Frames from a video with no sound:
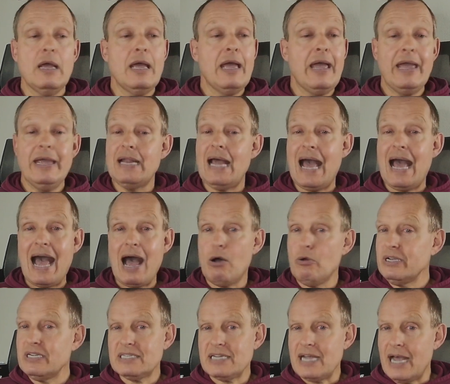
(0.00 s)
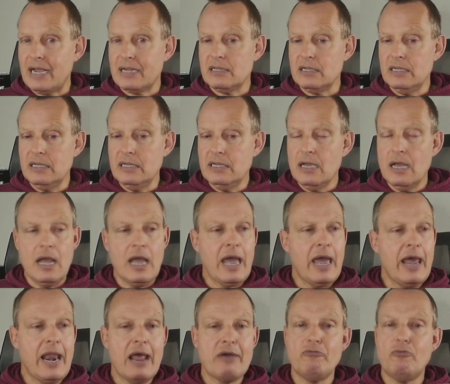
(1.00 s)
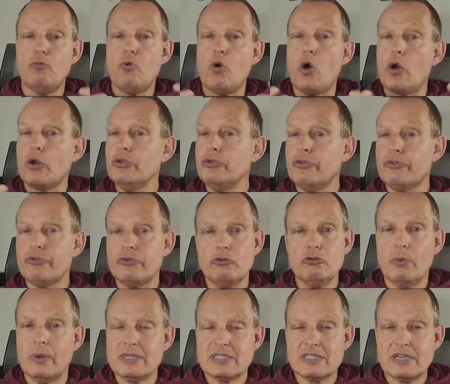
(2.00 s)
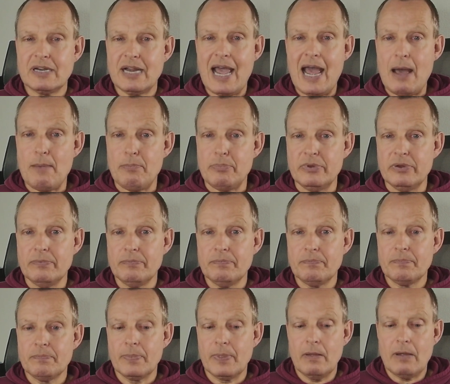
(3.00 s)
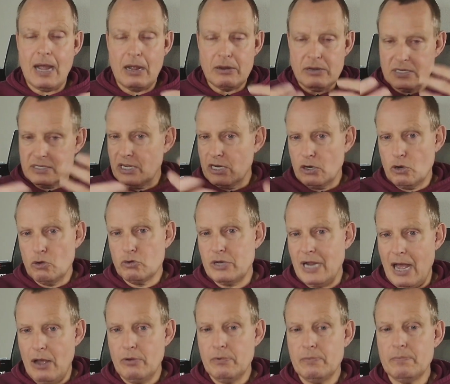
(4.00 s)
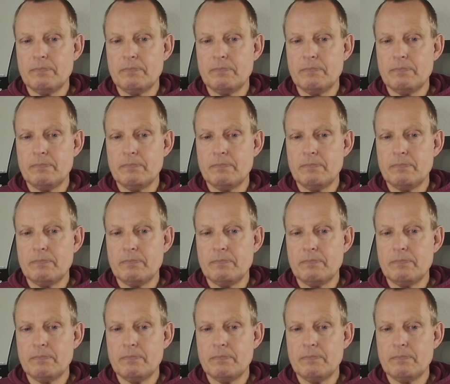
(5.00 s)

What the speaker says: and how exactly, and have them walk you through what's going to happen, how this is going to go down.